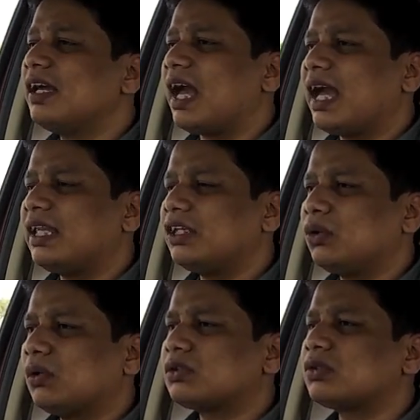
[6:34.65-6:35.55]
and they
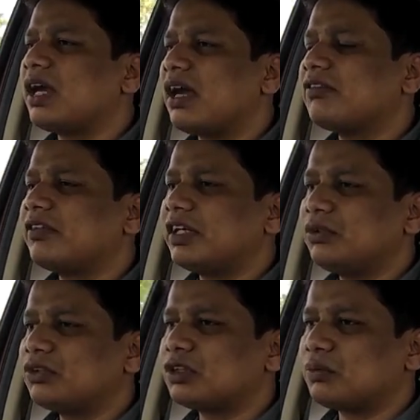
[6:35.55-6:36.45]
also have very
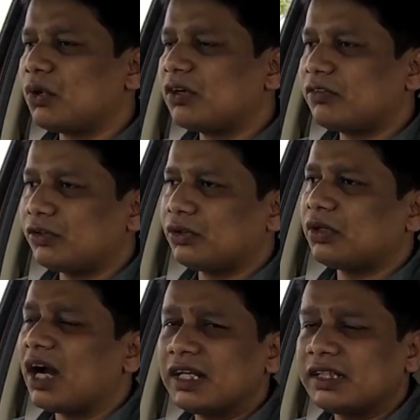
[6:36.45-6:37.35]
good support for
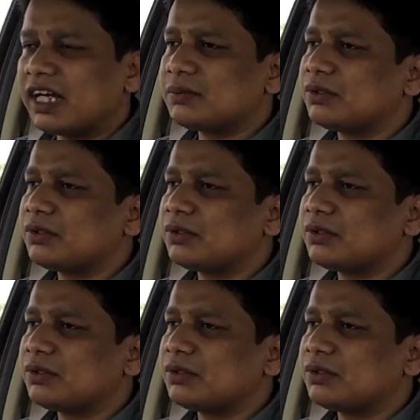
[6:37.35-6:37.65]
your under thighs,